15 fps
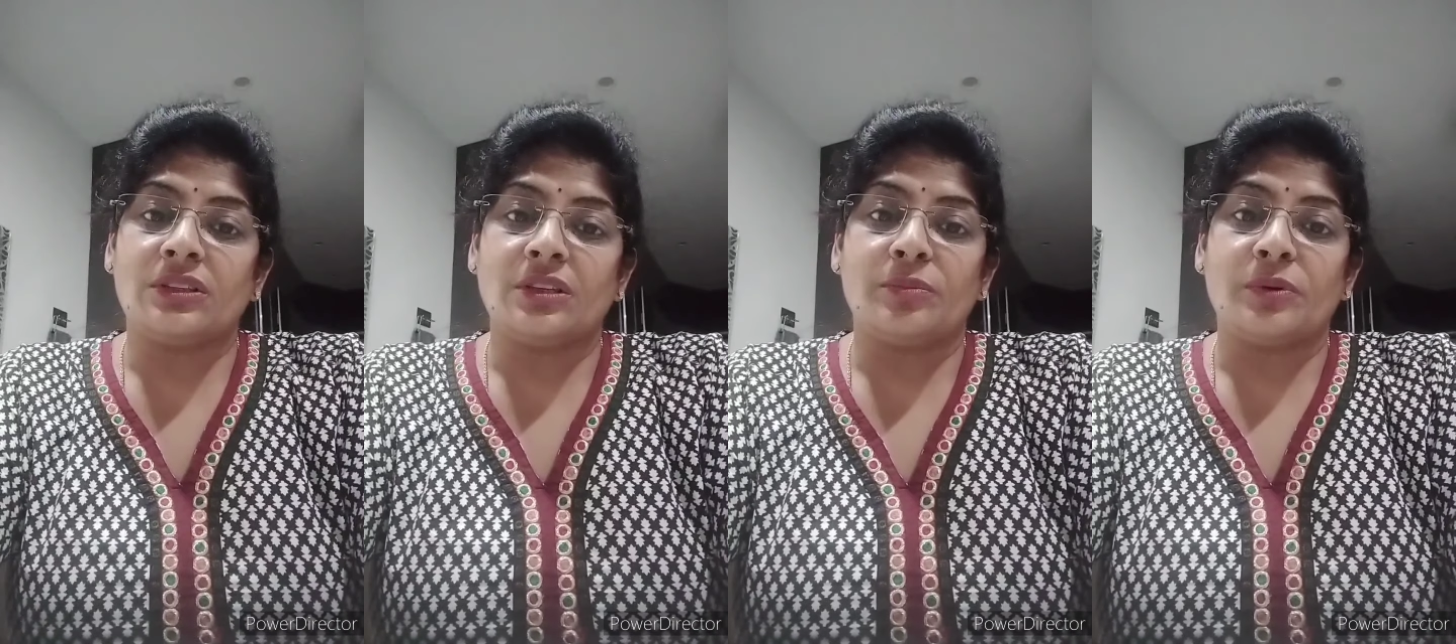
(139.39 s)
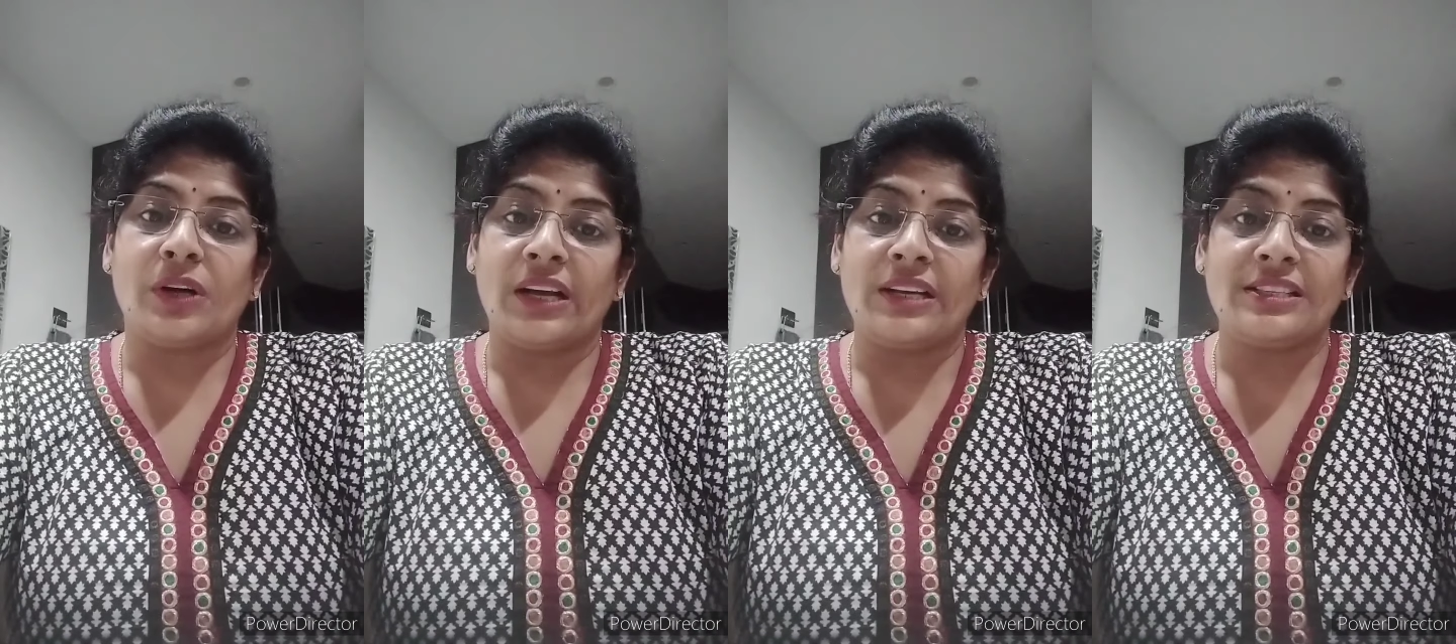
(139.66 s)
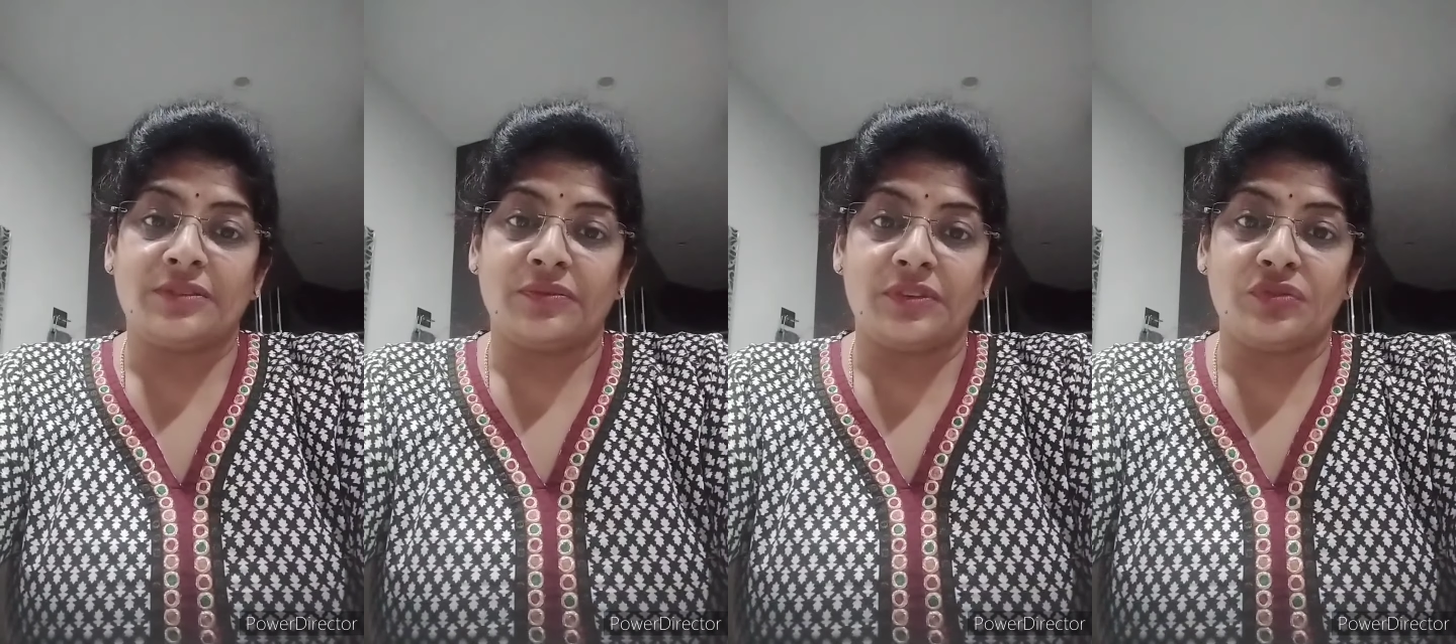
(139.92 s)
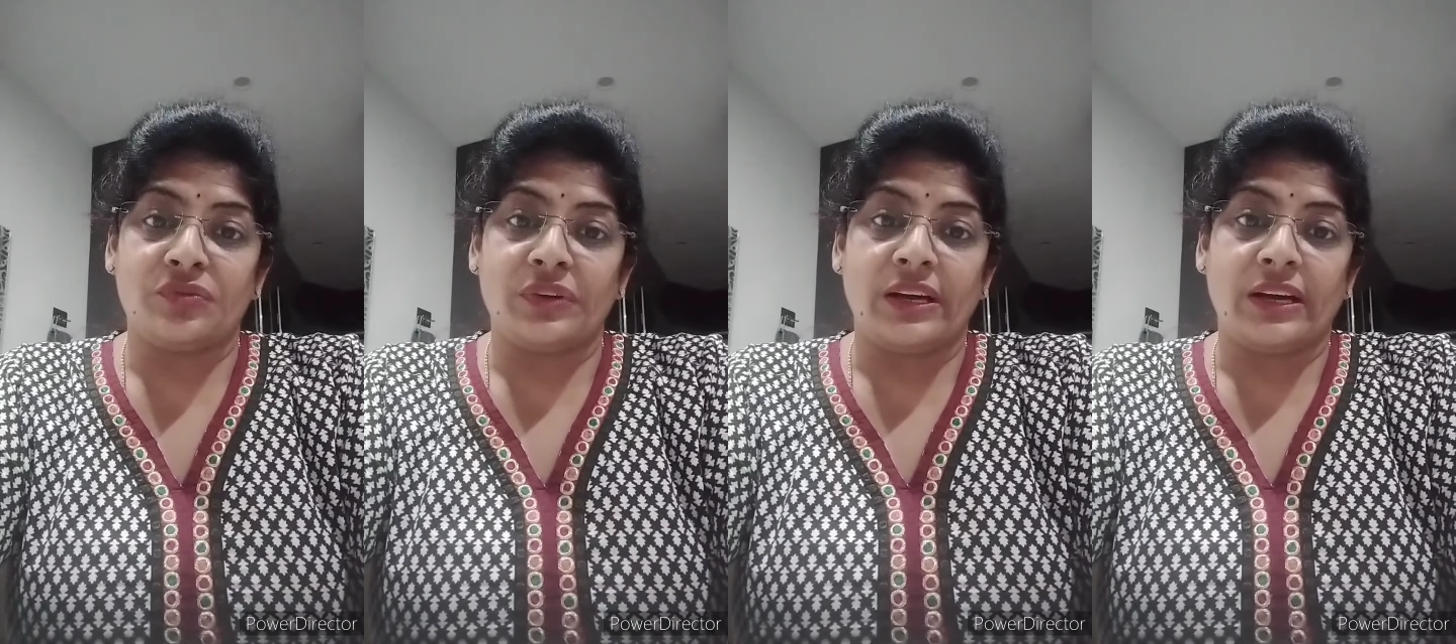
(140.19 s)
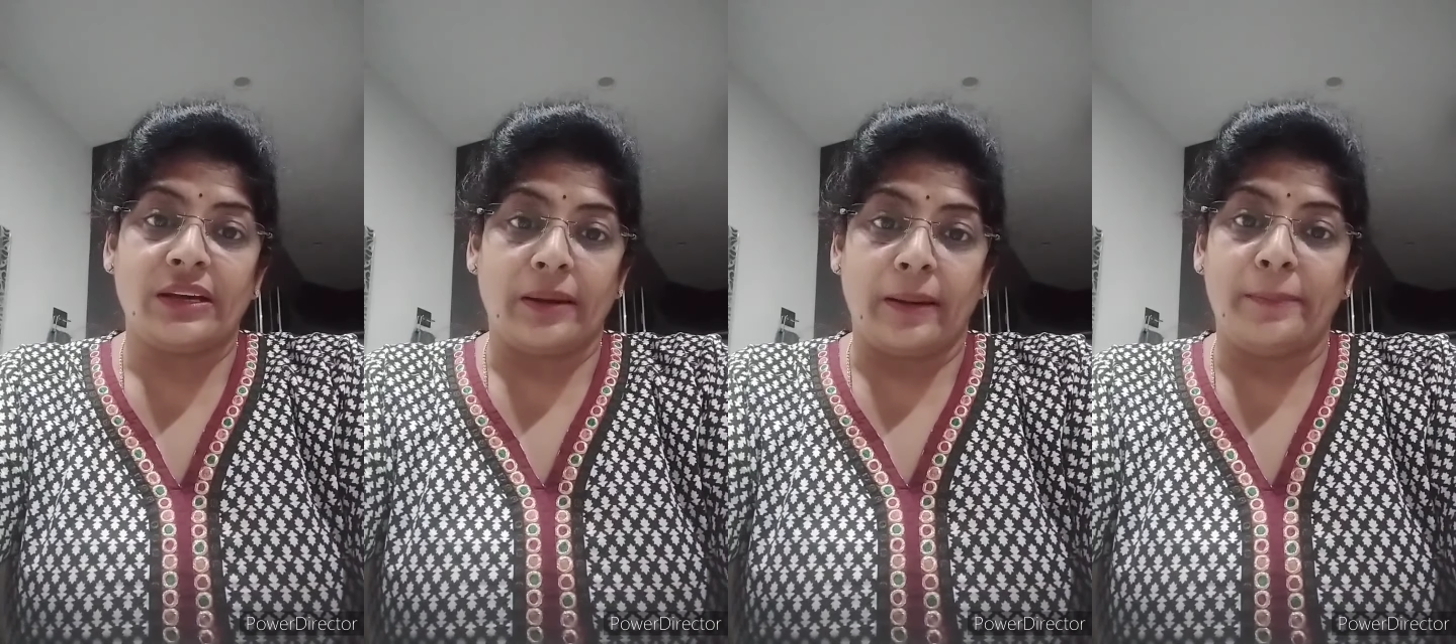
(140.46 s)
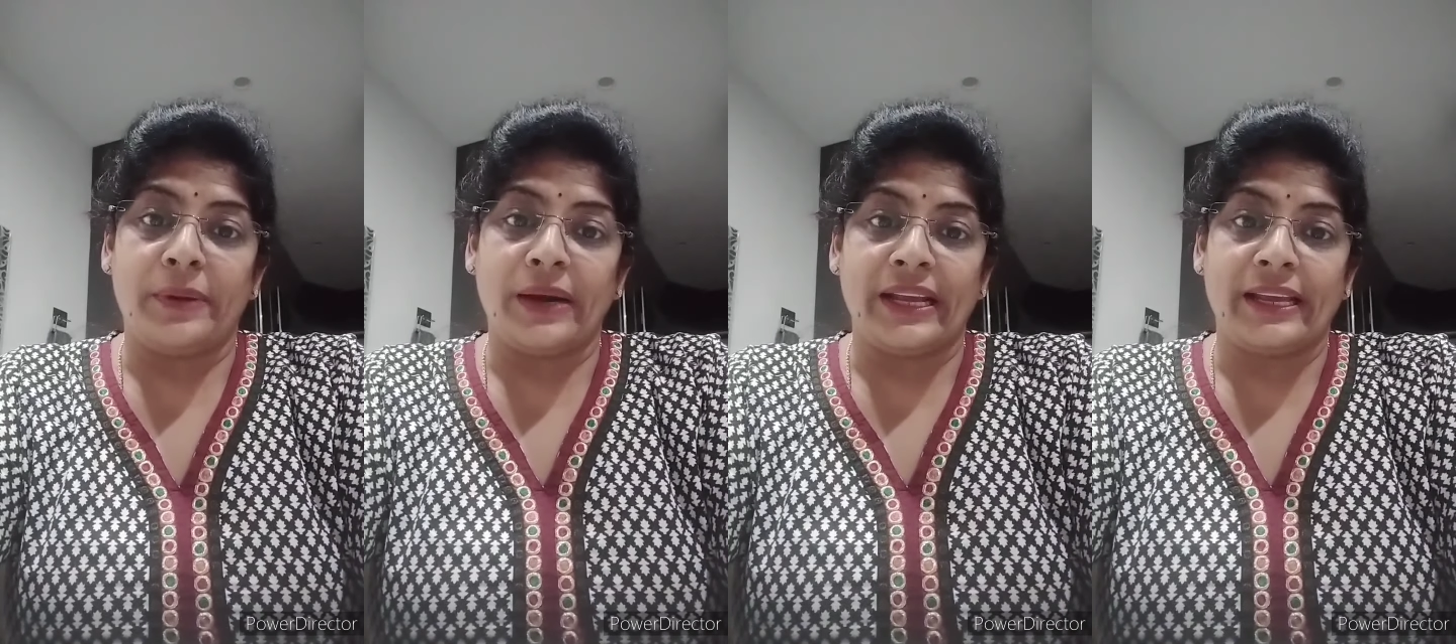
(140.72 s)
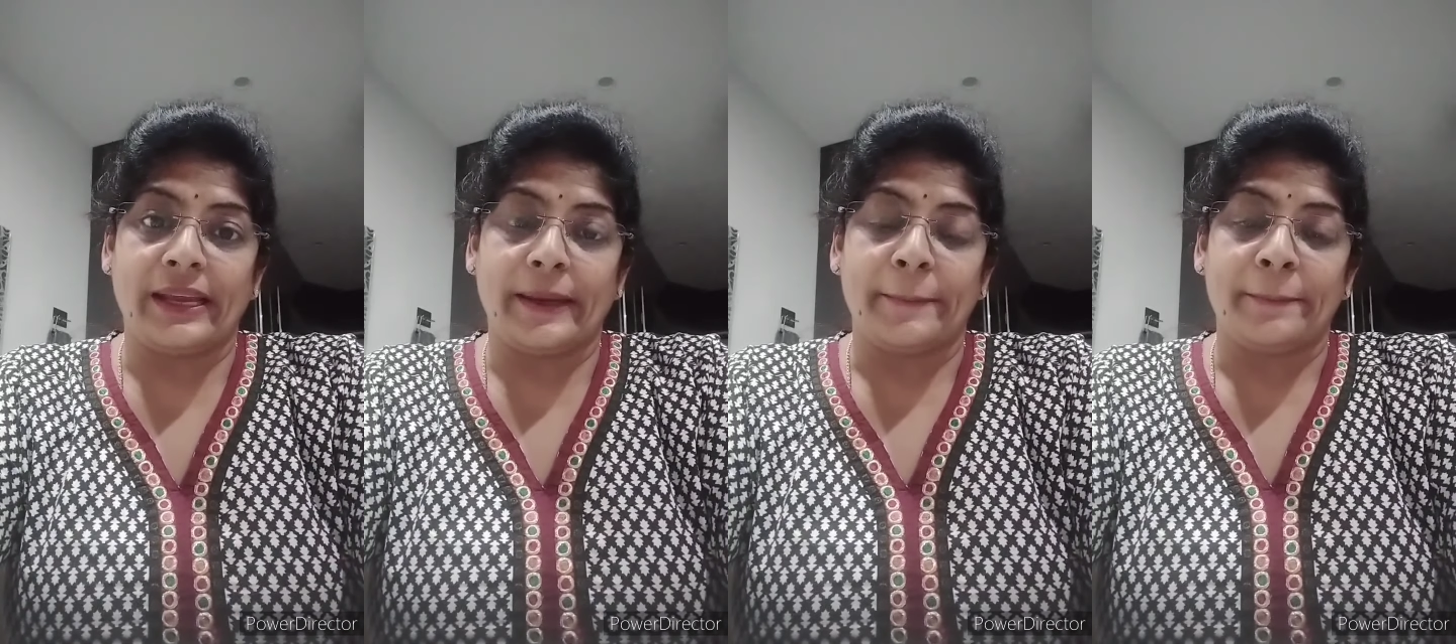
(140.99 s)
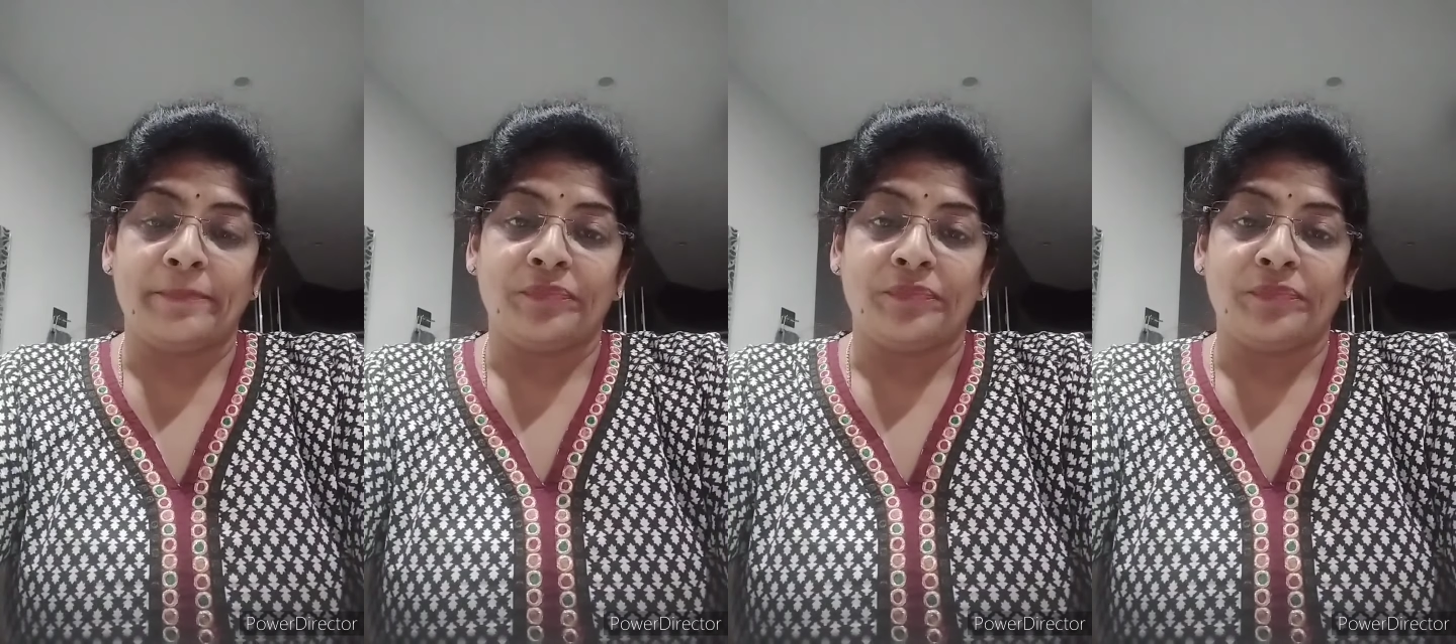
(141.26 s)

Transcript: the products which we are buying.